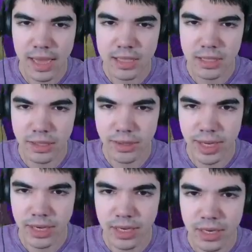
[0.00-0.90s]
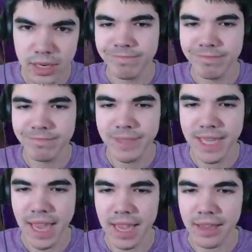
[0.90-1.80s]
it's looted.
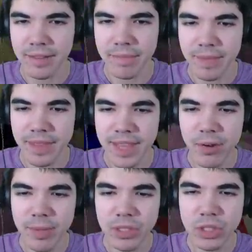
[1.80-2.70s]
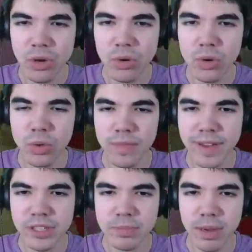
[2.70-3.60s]
Dang. That would have been so cool if
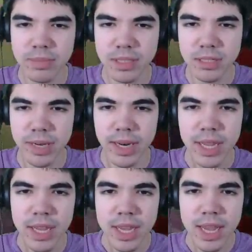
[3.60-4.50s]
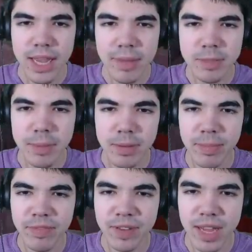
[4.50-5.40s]
I just bumped into one. And that means people have
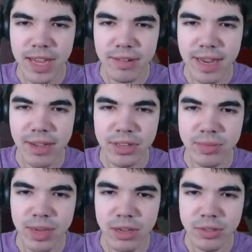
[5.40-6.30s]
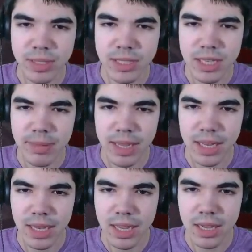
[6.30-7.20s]
been flying around as well, which means it's going to be a
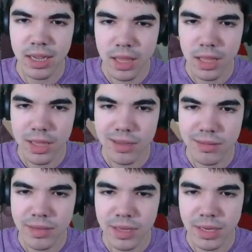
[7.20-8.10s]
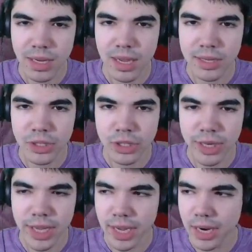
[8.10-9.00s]
lot, a lot
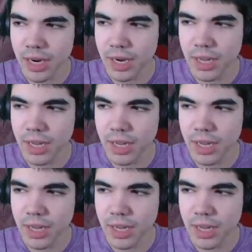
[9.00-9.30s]
trickier.